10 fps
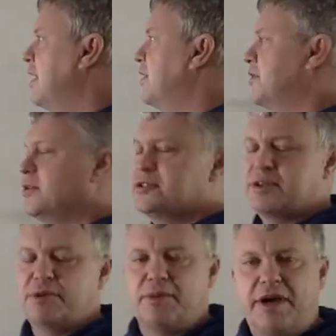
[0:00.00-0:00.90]
And
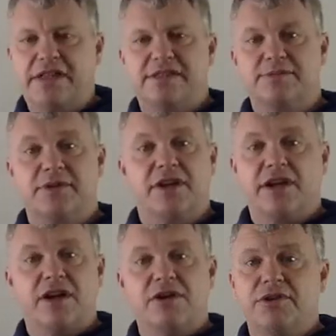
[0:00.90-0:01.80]
NeuroGym in the past has been
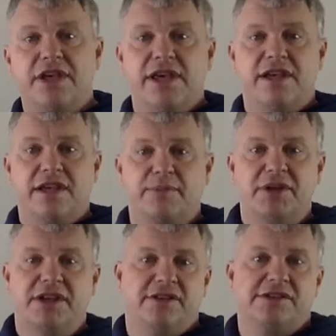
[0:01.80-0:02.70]
like, oh, yay,
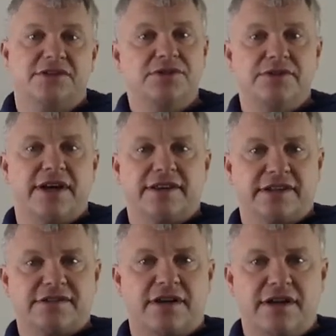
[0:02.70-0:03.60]
yippee, let's do that.
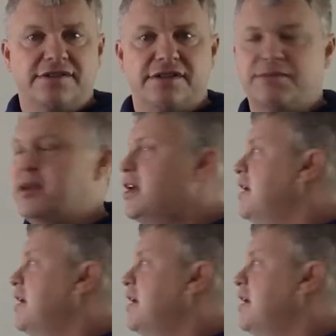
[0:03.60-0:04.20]
That's awesome.